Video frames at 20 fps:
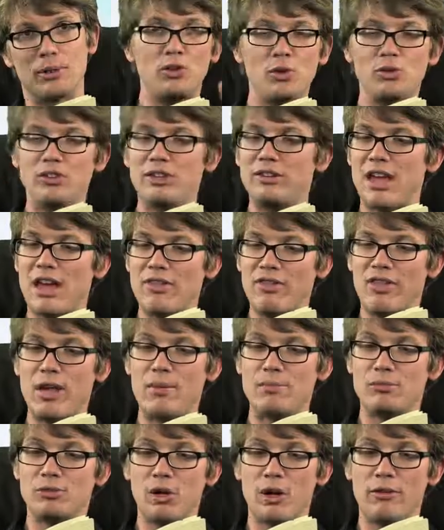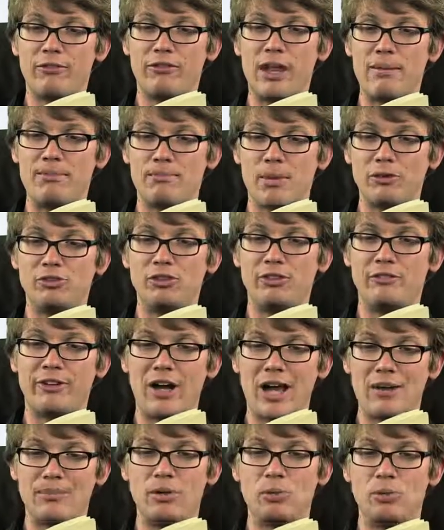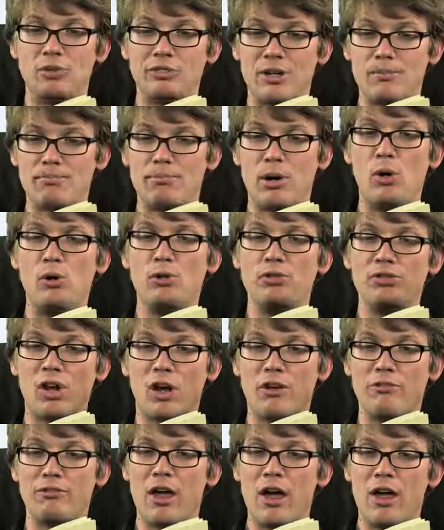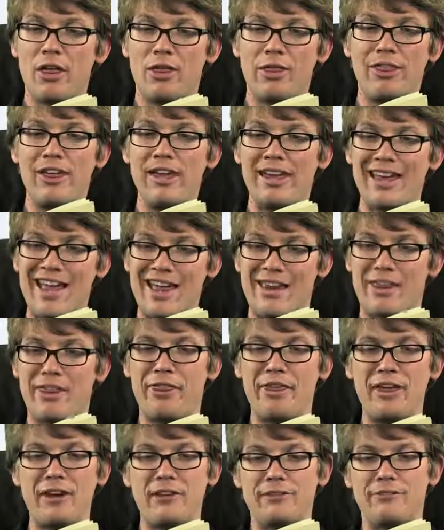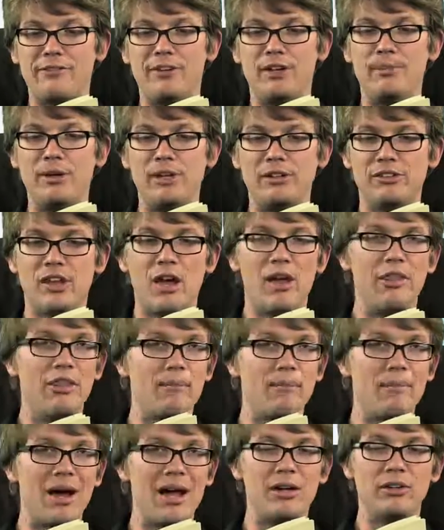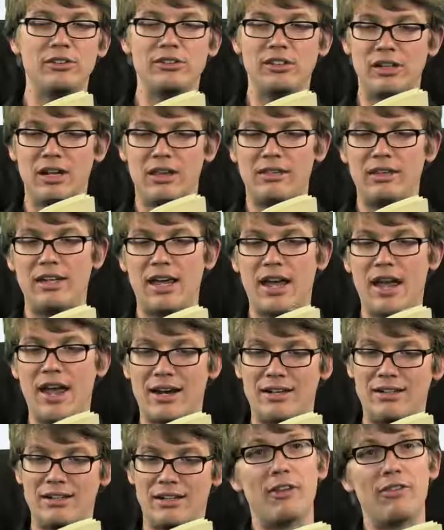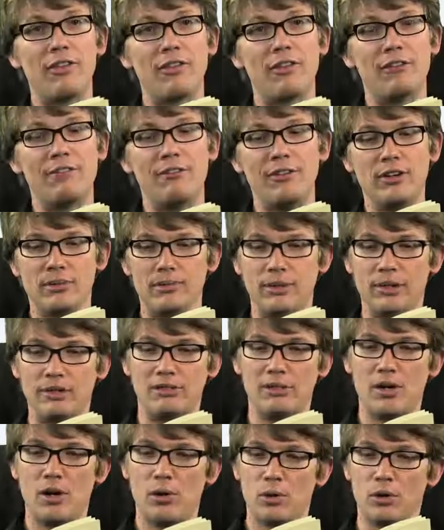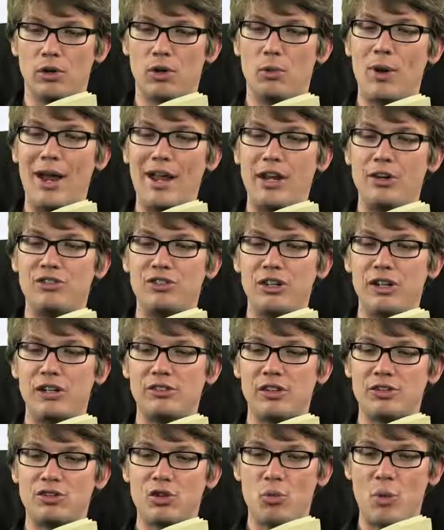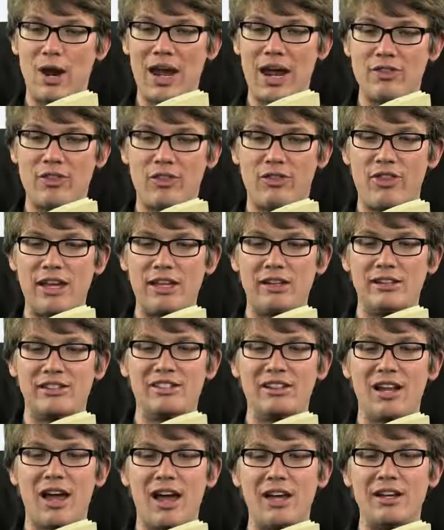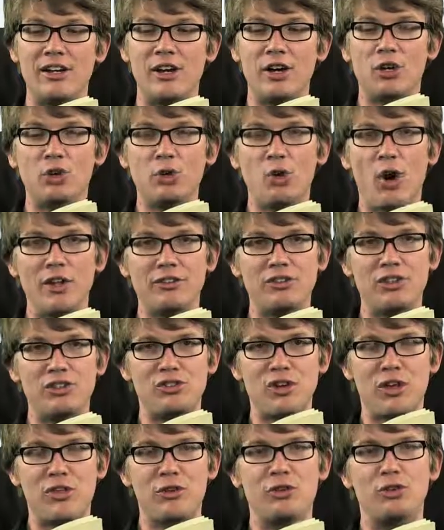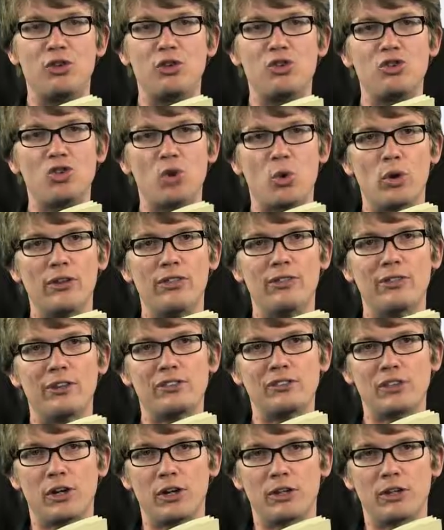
Using that, they observed that muscle fiber was composed of thick and thin filaments, the myosin and the actin, and that the filaments were arranged in such a way that they could slide across each other to shorten the